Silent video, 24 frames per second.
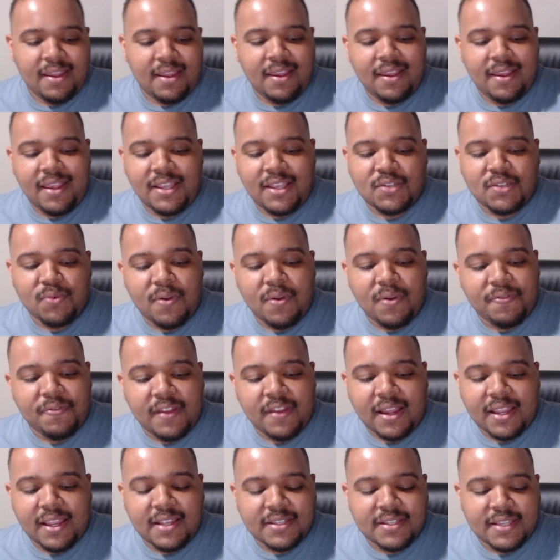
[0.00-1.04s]
It's roughly, I
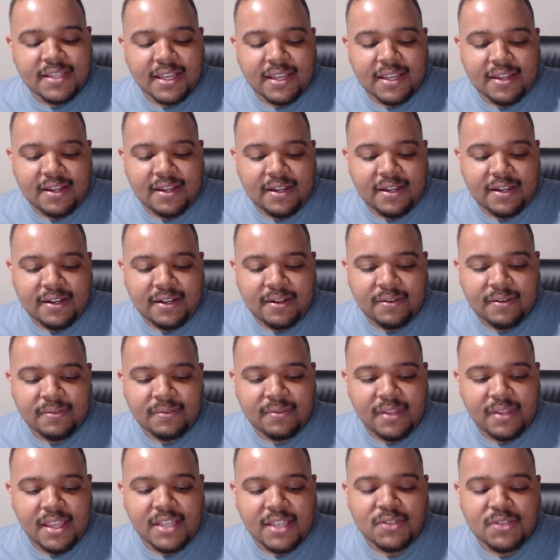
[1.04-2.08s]
guess, like
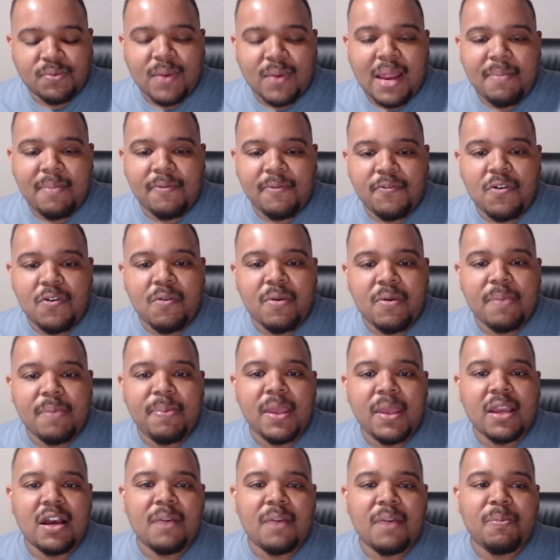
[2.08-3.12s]
it's right before we
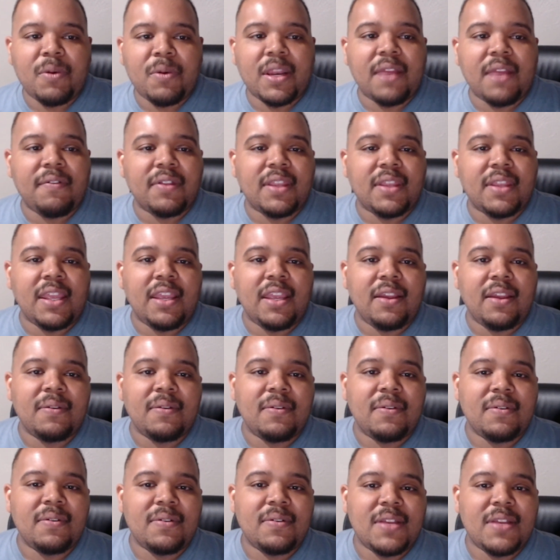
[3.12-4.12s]
pick up with everything.